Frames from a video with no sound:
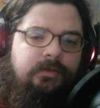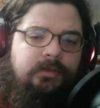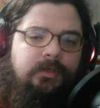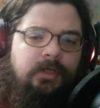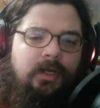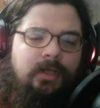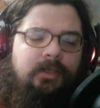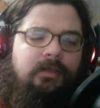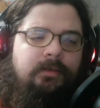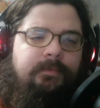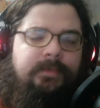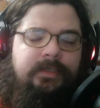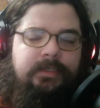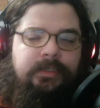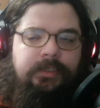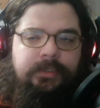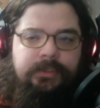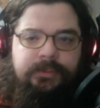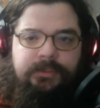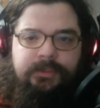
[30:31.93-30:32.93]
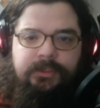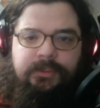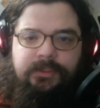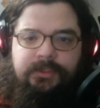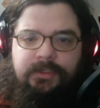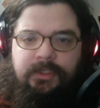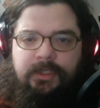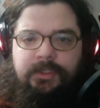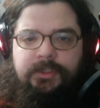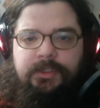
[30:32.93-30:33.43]
Gollum is
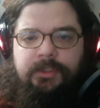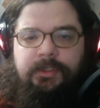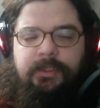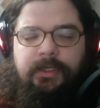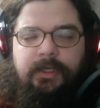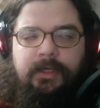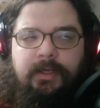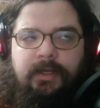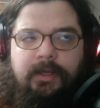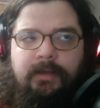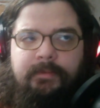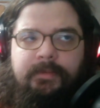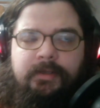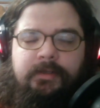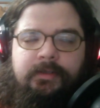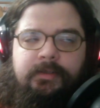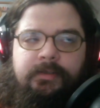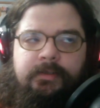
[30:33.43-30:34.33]
essentially a hobbit.